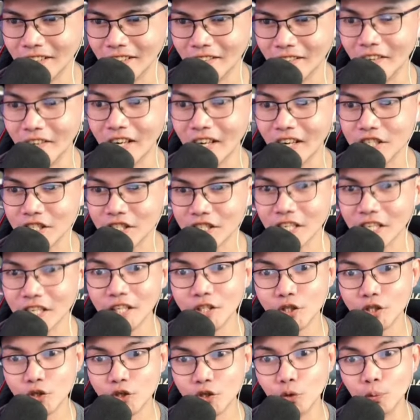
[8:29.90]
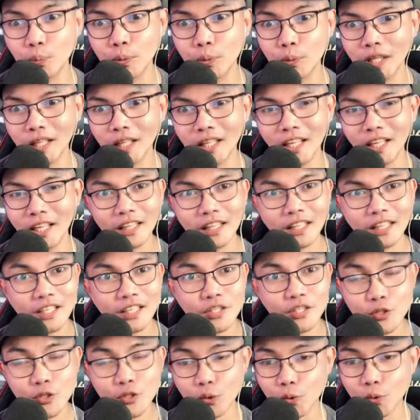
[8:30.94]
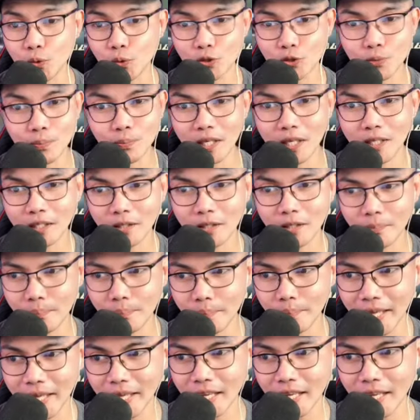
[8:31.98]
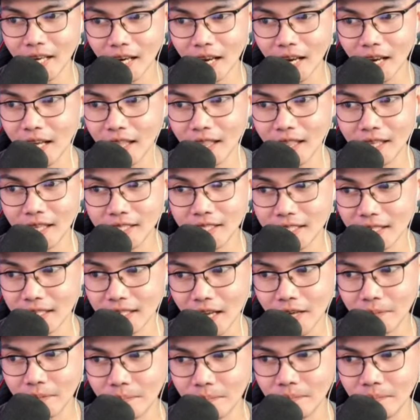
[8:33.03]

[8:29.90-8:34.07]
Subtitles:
Russia is so brilliant and so smart making like this type.